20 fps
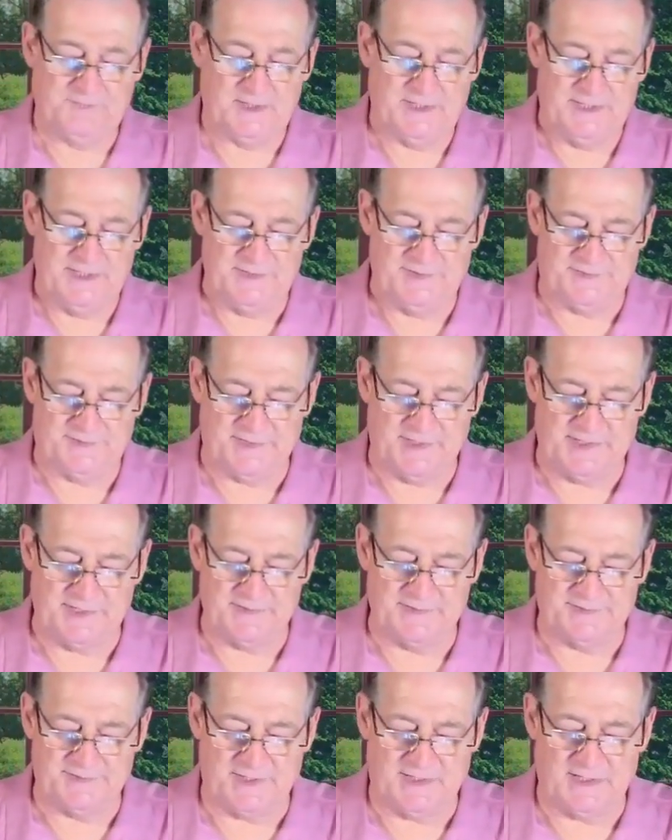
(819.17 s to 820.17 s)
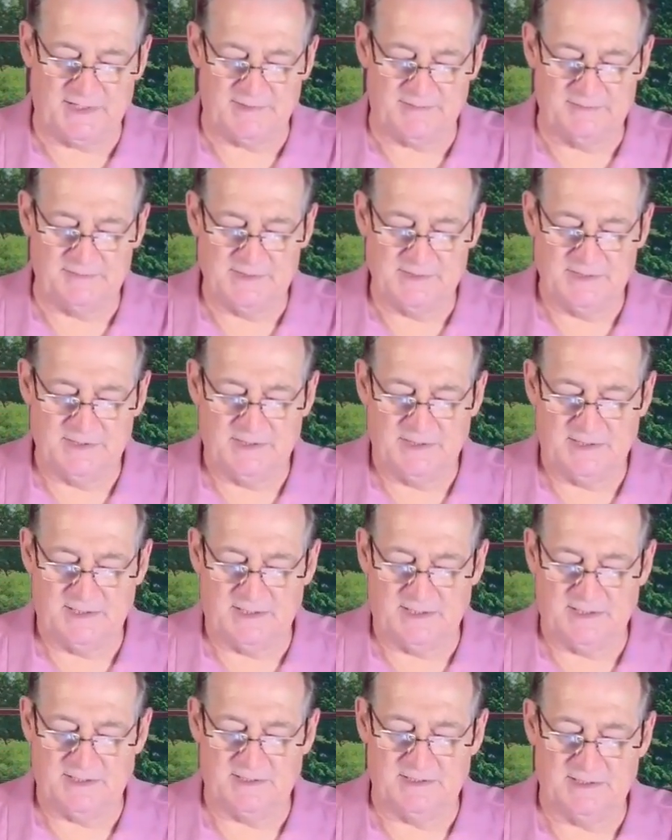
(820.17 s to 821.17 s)
He says, uh,
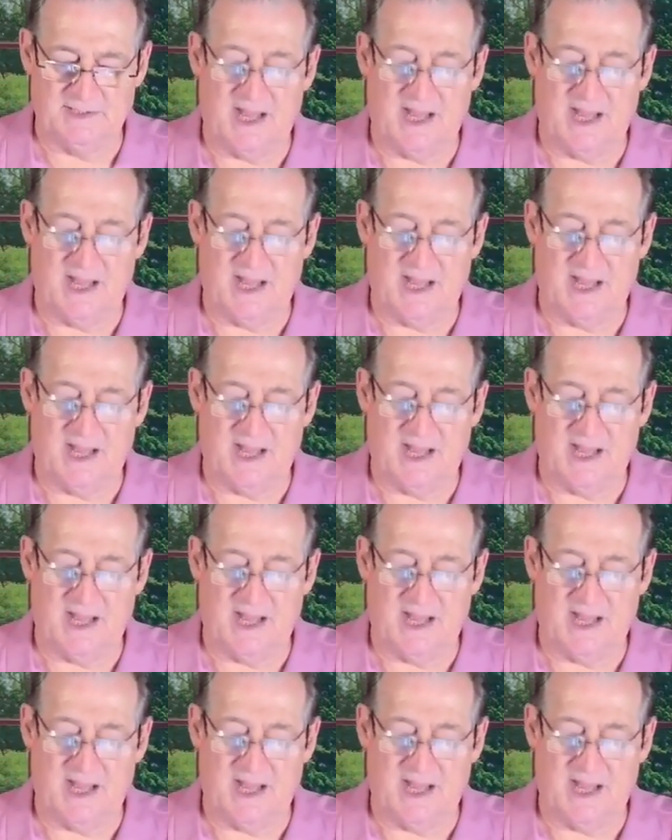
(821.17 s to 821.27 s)
uh,